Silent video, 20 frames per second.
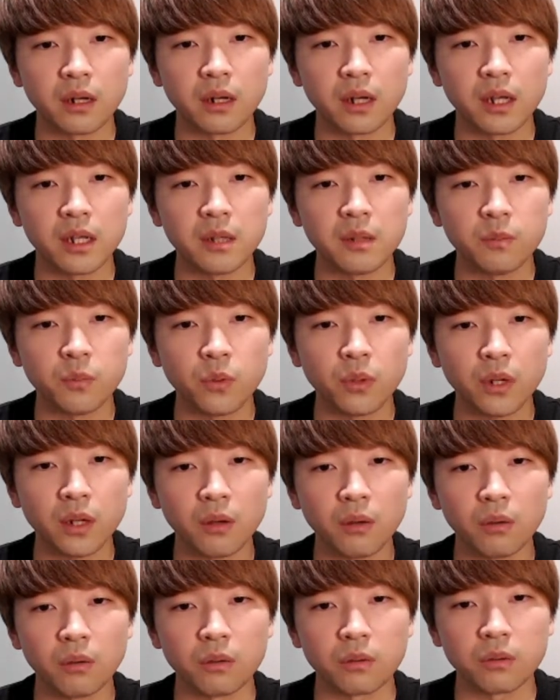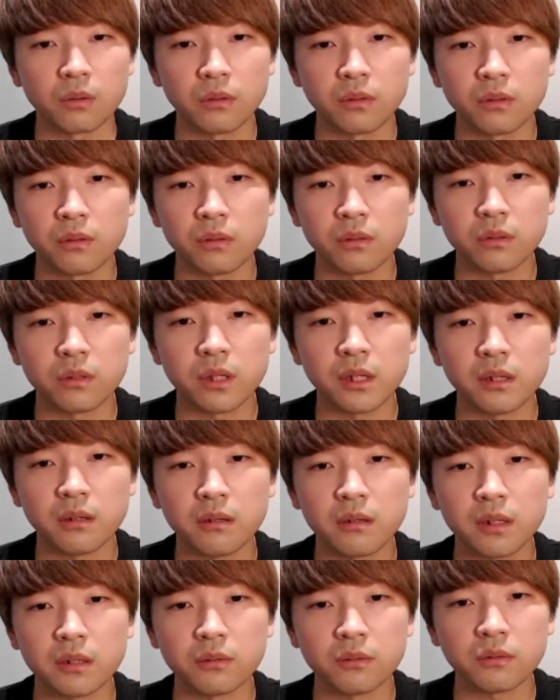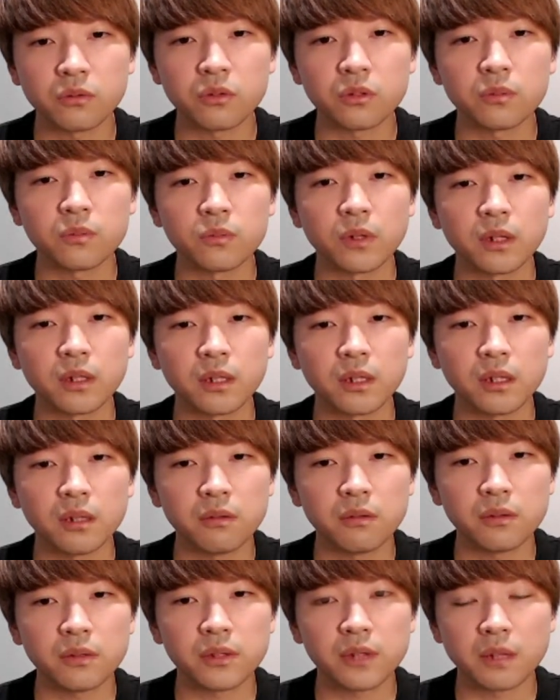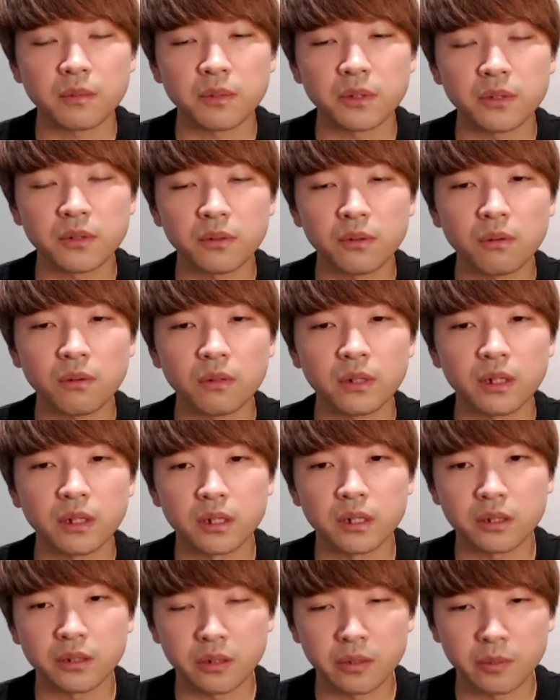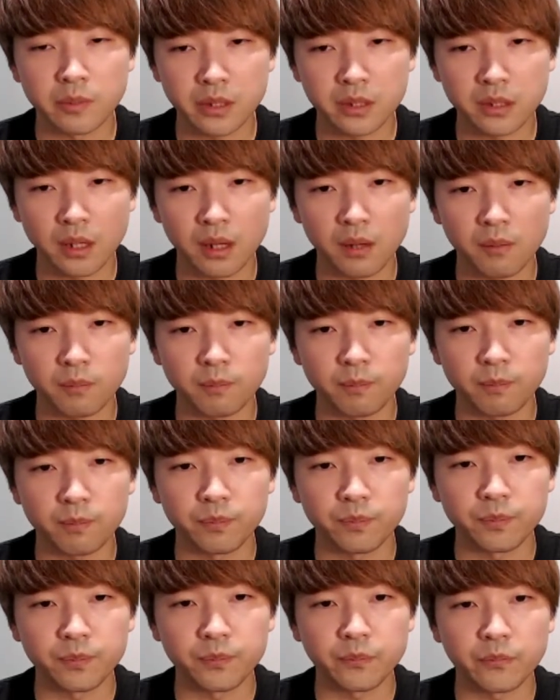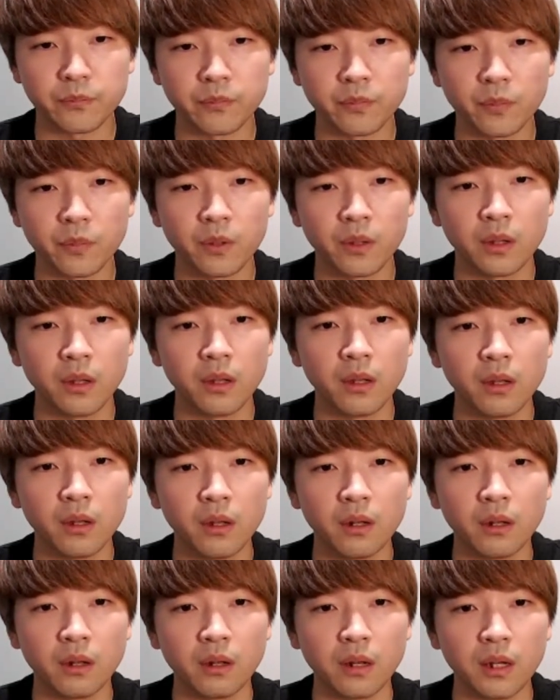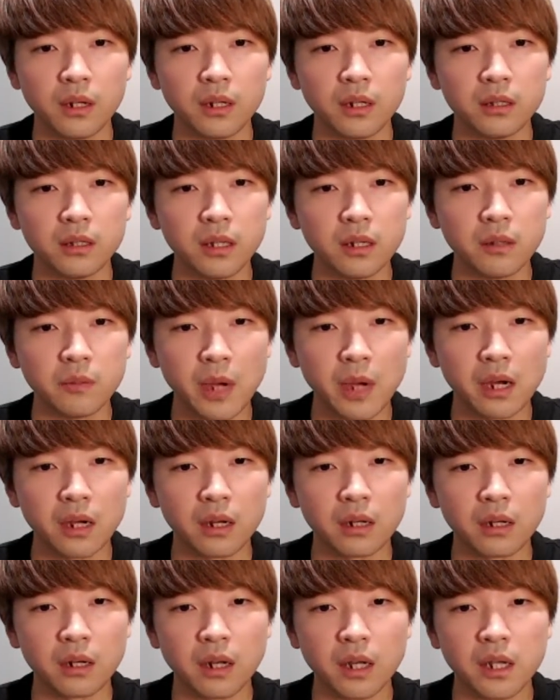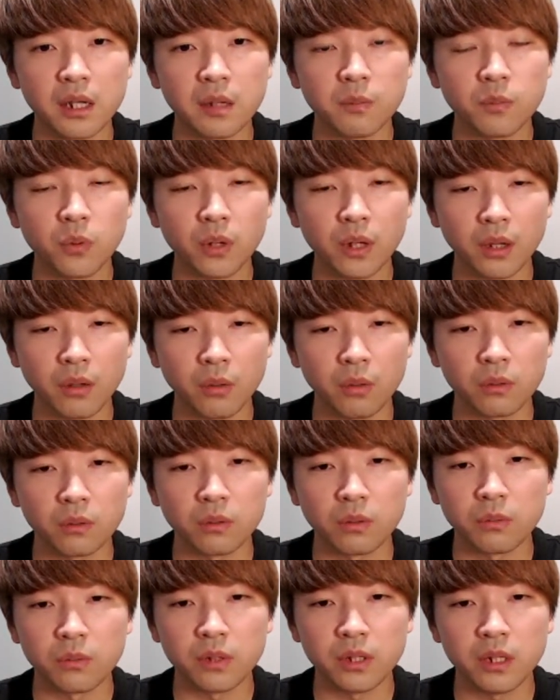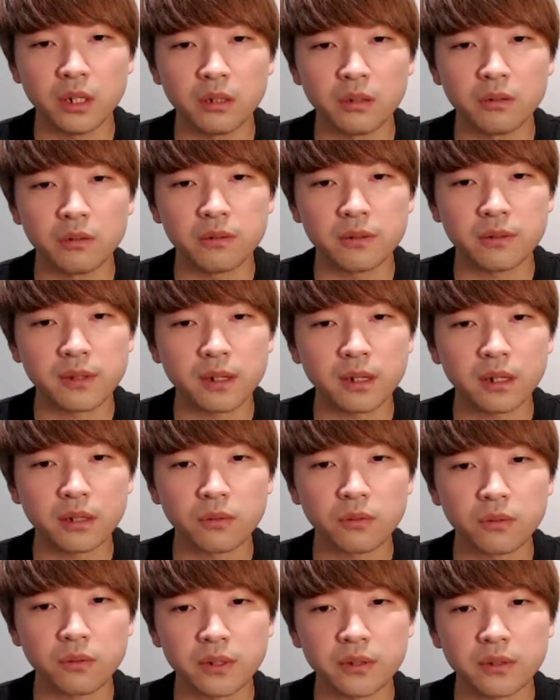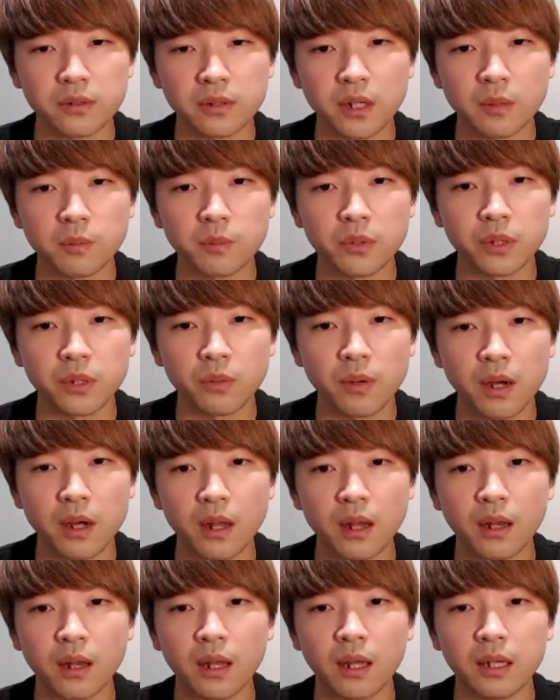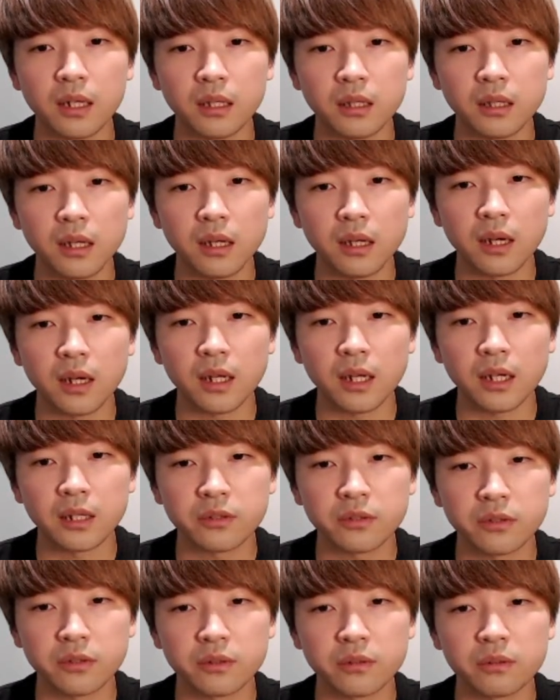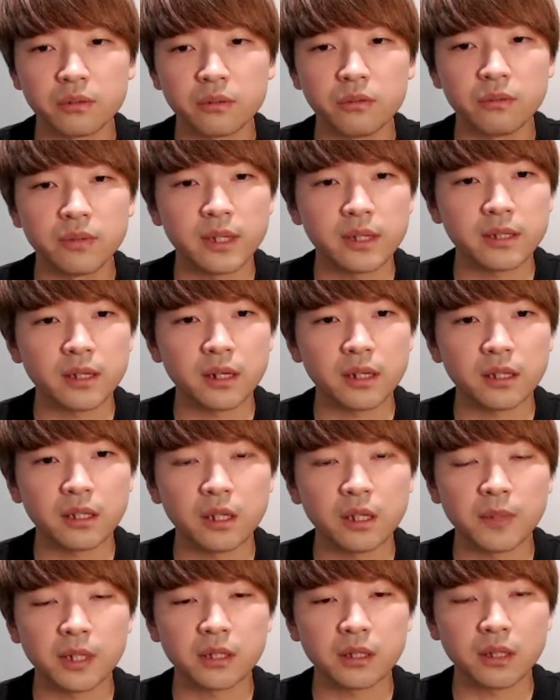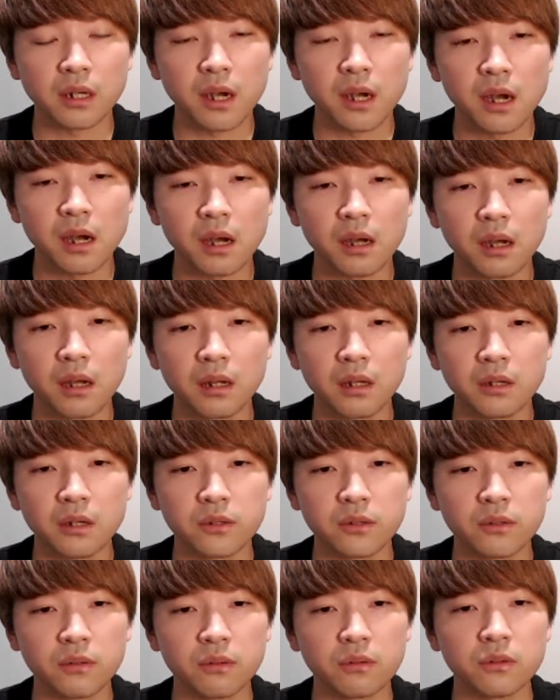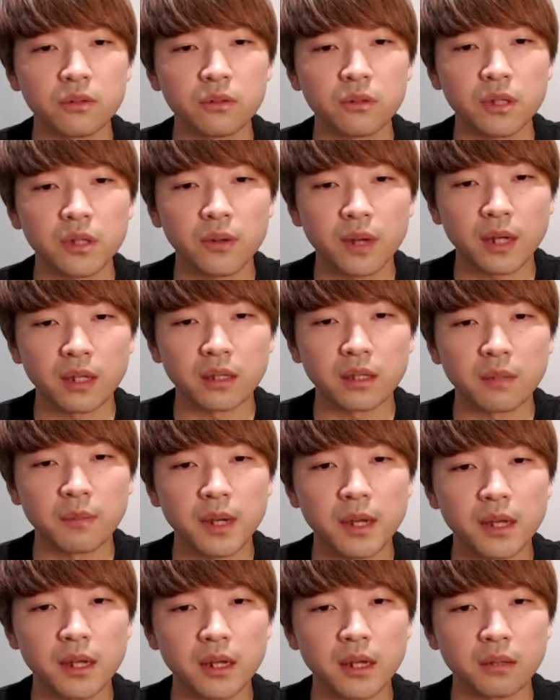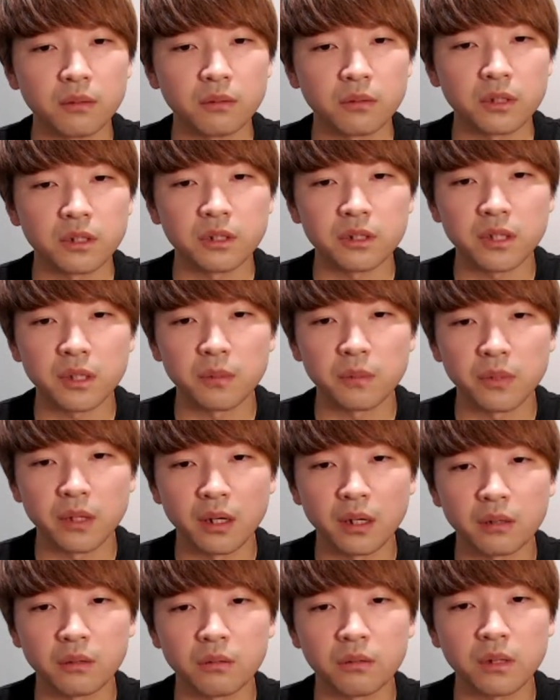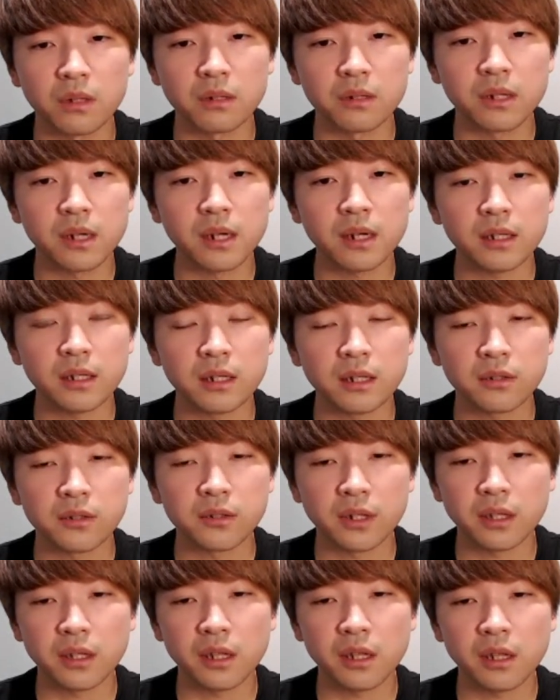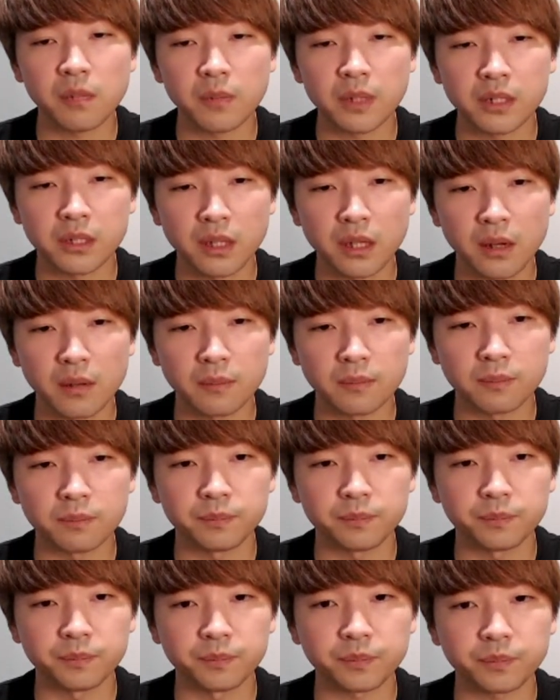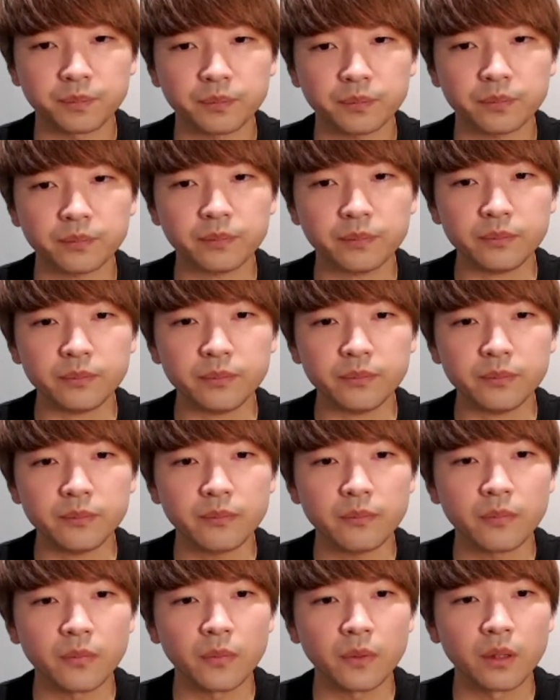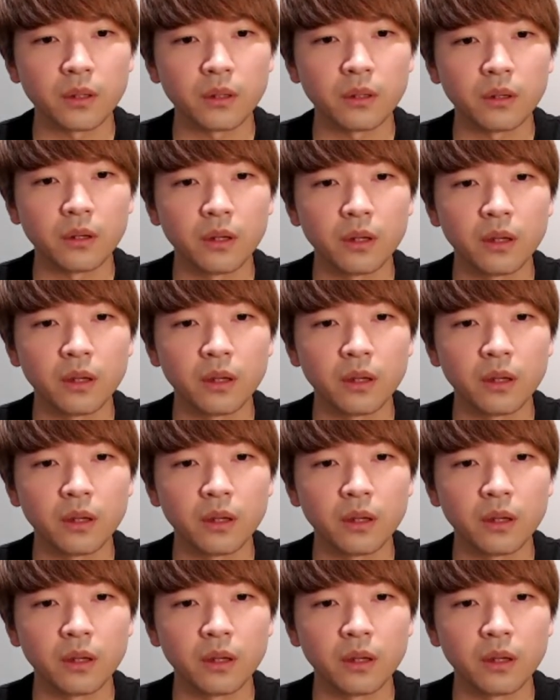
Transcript: In 2019, we released Line Pokeo, a service that allows customers to place takeout orders. Both linedevday and Line Pokeo were developed and operated by Line, but behind the scene, the systems and know-how of the Demae-can were utilized.